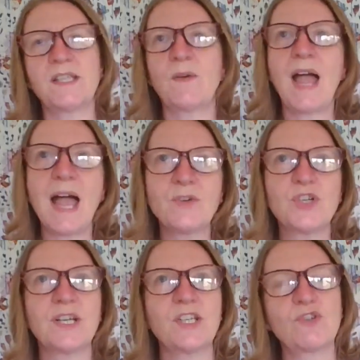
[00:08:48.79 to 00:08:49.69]
So how
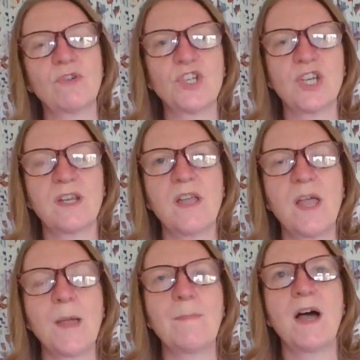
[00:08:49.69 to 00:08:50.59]
should I structure
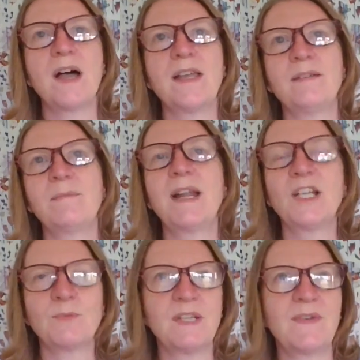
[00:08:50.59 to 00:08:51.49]
my
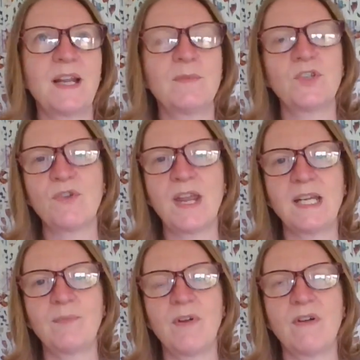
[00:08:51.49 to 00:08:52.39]
management development
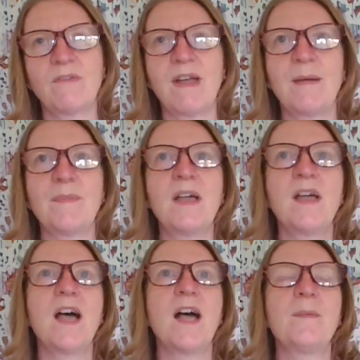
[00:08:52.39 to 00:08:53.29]
training program?
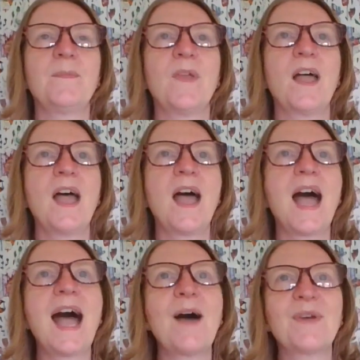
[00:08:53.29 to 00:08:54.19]

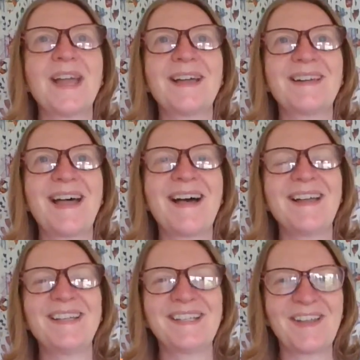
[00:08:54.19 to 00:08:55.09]
How can
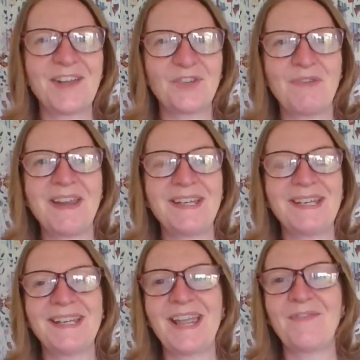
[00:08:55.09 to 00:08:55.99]
I design
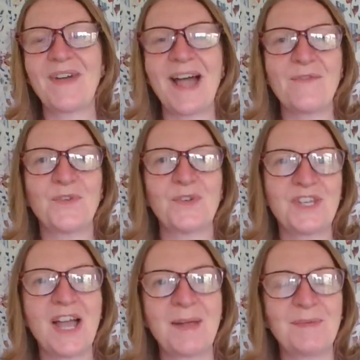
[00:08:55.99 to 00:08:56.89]
training if I haven't got
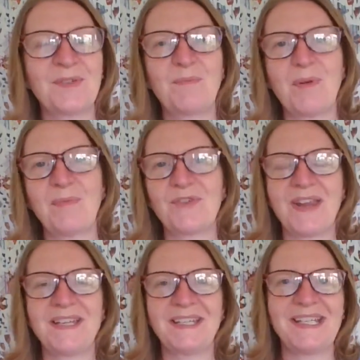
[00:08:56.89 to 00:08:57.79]
time to do a proper
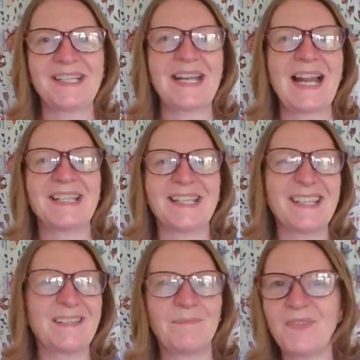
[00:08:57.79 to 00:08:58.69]
training needs
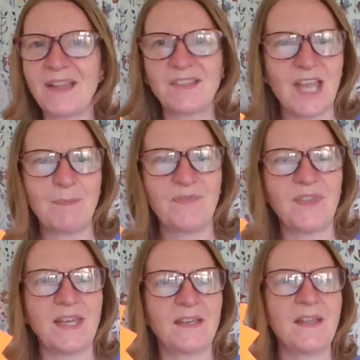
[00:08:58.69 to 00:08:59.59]
analysis? That type of
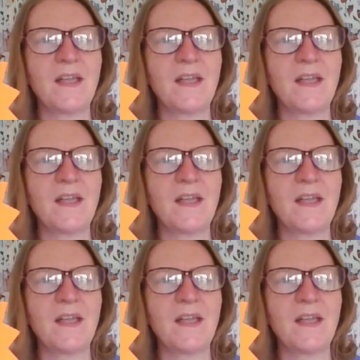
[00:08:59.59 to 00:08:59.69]
thing.